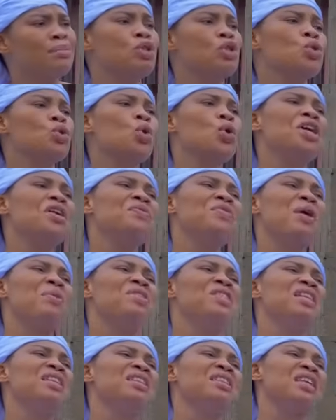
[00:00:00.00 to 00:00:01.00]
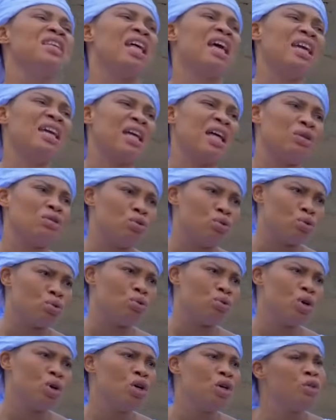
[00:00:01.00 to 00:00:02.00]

him to know if there is anything I can do